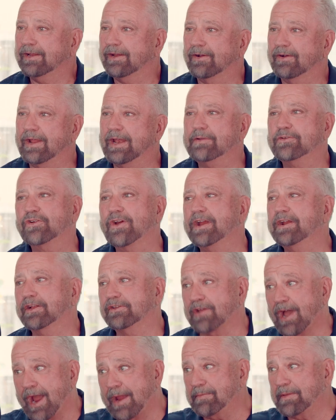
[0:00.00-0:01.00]
And trying to
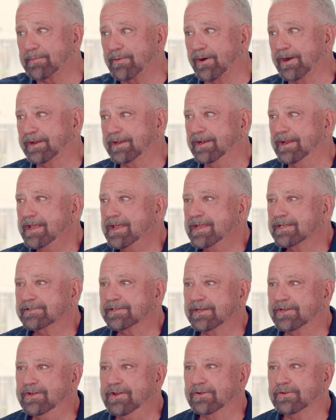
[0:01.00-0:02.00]
time the market, it's
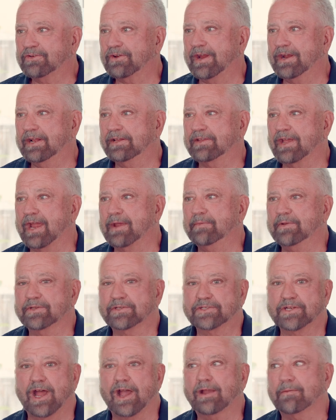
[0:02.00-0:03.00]
like, trying to time the
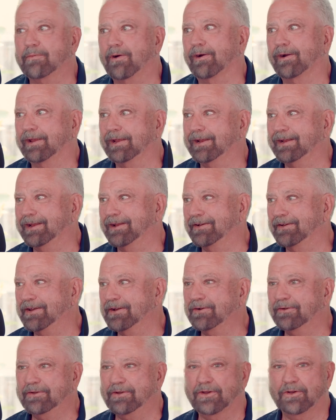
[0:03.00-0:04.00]
stock market.
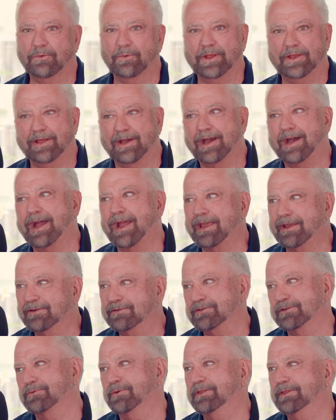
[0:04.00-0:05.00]
You don't know when the high
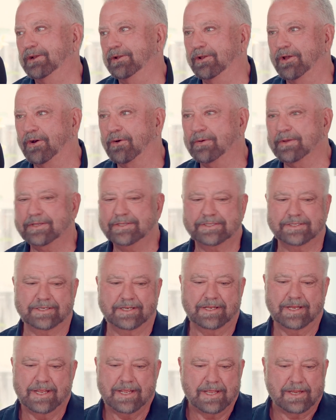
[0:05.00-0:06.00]
is or when the low is.
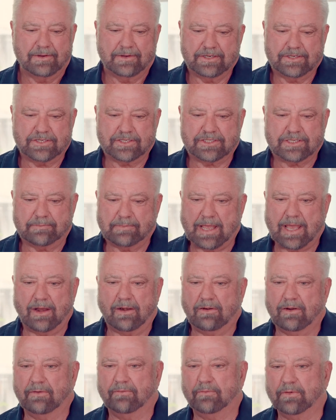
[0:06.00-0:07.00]
And it's just a
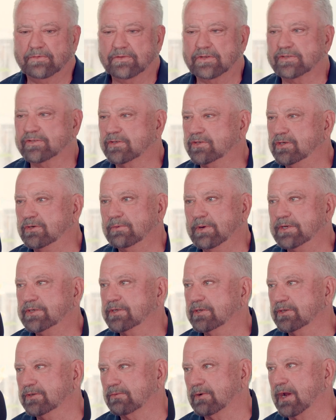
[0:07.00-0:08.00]
matter of if the
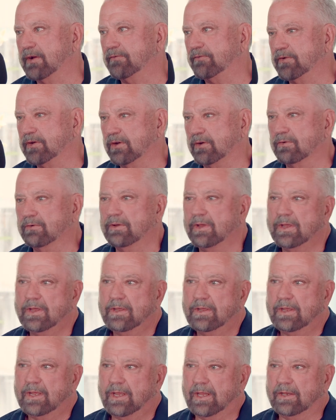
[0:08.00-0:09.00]
situation is right for you
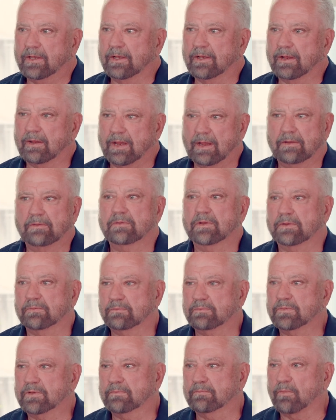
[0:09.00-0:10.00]
and
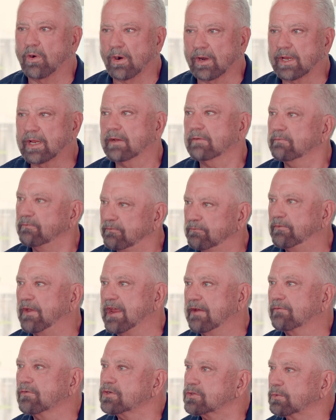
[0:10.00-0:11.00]
the market
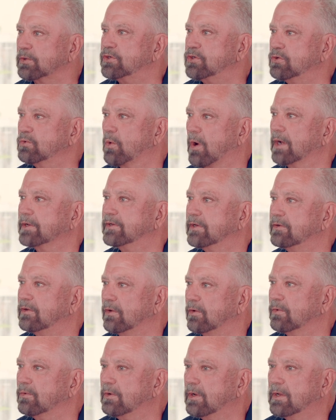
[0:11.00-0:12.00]
favors what you want to
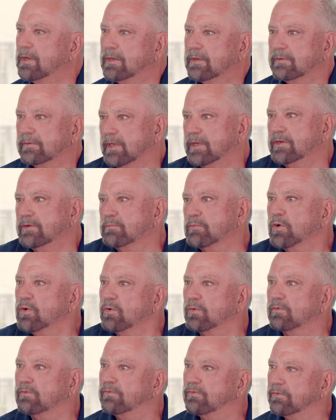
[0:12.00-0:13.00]
do, then you
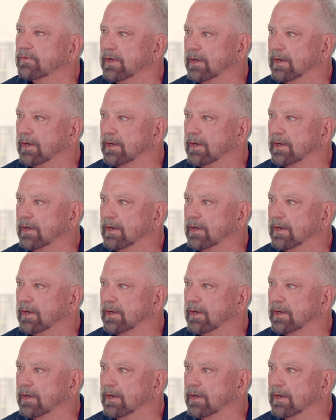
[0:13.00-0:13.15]
move.